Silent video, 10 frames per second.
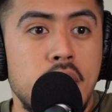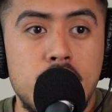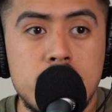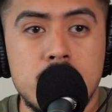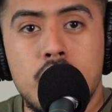
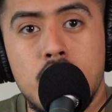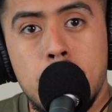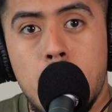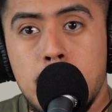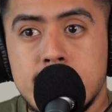There's other
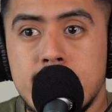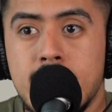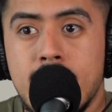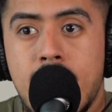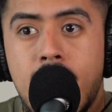apartments that
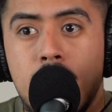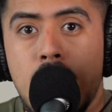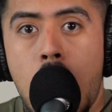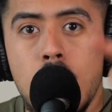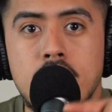like have
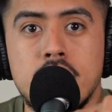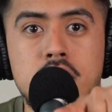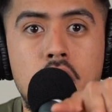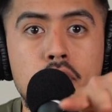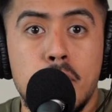
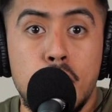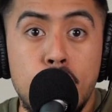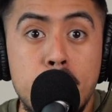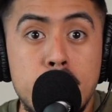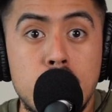outlets on the
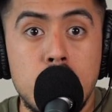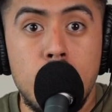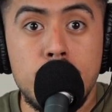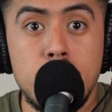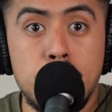perimeter
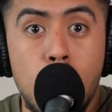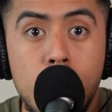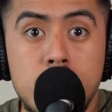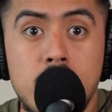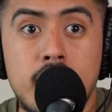of the
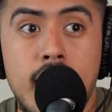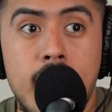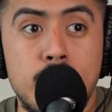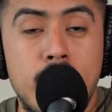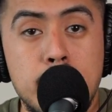parking lot,
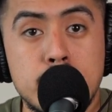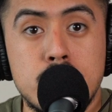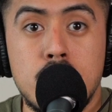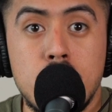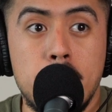and you're able
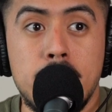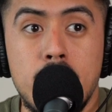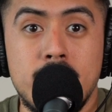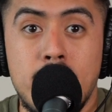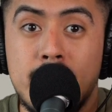to hook up
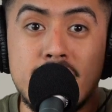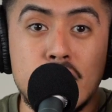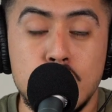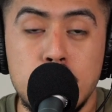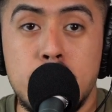there, and that makes it
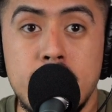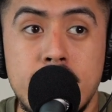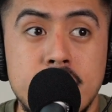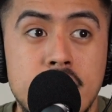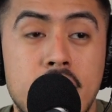super
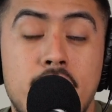easy.